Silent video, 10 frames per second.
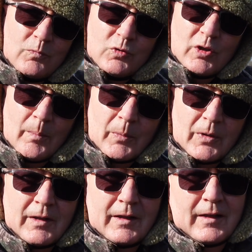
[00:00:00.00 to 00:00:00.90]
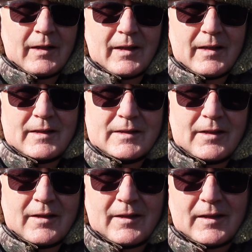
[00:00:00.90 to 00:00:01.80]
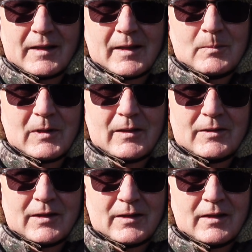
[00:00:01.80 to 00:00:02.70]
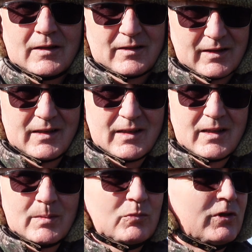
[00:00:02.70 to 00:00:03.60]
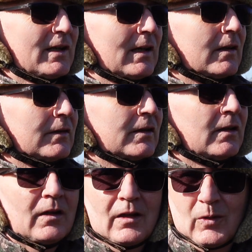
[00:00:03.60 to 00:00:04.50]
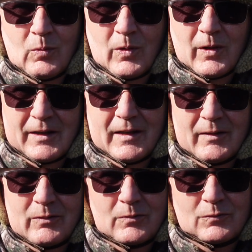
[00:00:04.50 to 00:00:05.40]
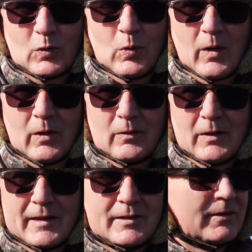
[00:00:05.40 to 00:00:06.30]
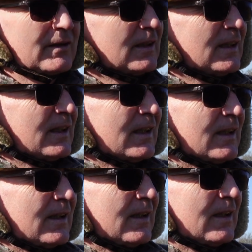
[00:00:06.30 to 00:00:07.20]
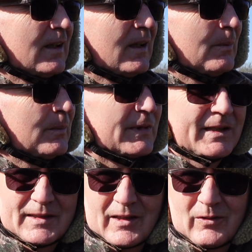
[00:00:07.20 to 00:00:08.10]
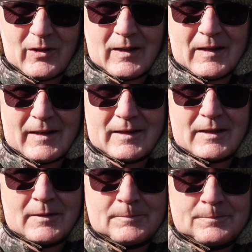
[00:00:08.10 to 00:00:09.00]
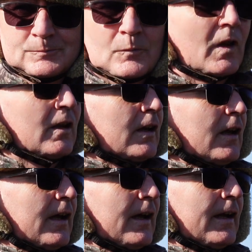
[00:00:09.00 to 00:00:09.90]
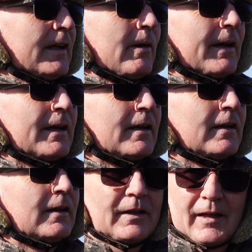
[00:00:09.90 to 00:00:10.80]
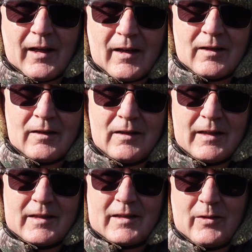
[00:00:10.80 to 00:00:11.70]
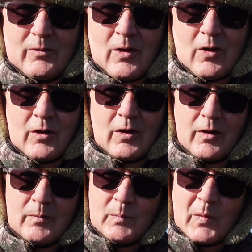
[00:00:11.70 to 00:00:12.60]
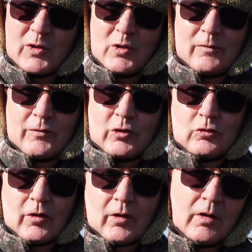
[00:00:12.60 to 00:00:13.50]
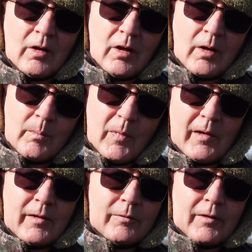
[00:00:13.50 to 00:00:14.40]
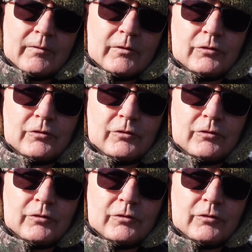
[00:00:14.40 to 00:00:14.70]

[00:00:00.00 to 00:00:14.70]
jump as it came closer, because it did come pretty close. Well, I did have quite a long lens on, 600 at least. Anyway, yeah, link to my new feature, my favourite